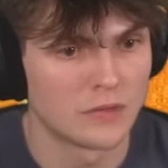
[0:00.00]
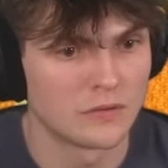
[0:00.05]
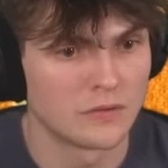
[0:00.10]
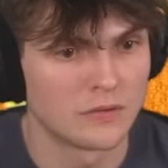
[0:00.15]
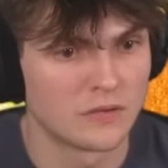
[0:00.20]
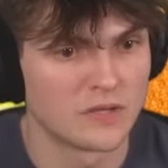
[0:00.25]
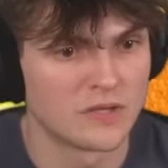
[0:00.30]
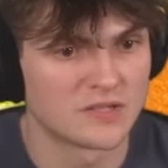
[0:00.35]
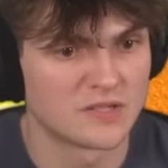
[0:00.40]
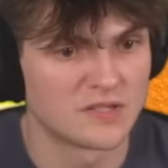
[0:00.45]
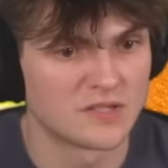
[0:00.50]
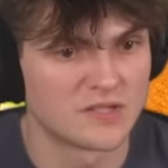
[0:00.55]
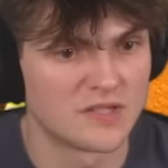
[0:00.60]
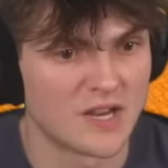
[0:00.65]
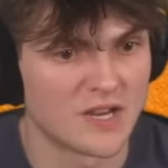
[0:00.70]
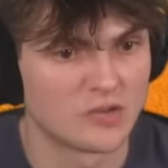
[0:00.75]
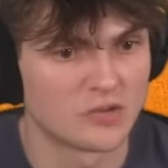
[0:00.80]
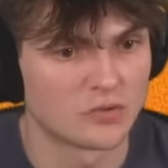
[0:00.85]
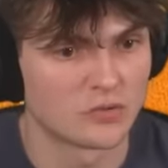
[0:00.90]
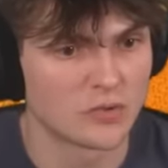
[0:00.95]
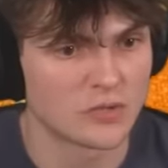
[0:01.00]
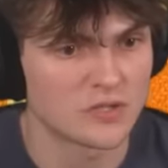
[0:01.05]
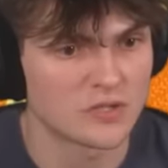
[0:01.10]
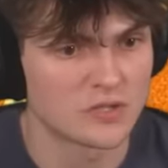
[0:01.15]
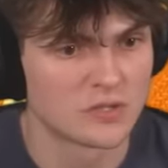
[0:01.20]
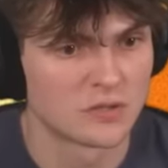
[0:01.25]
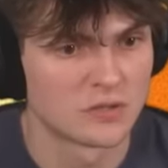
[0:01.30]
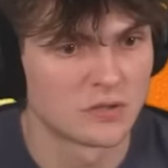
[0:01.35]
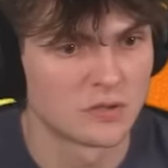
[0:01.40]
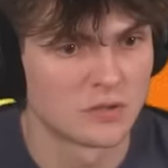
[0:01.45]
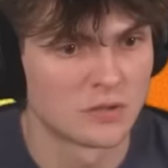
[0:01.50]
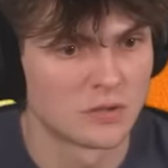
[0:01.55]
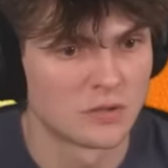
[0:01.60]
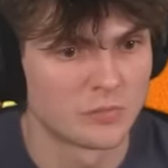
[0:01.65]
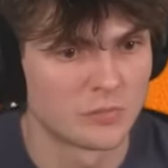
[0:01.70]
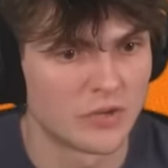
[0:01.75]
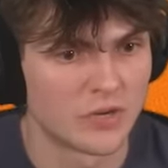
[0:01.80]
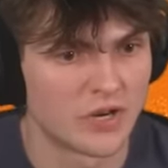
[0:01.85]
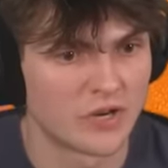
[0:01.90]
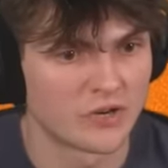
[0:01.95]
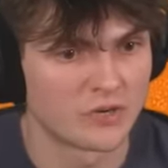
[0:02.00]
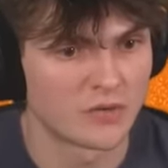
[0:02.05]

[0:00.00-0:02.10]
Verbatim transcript: This is dangerous, but I don't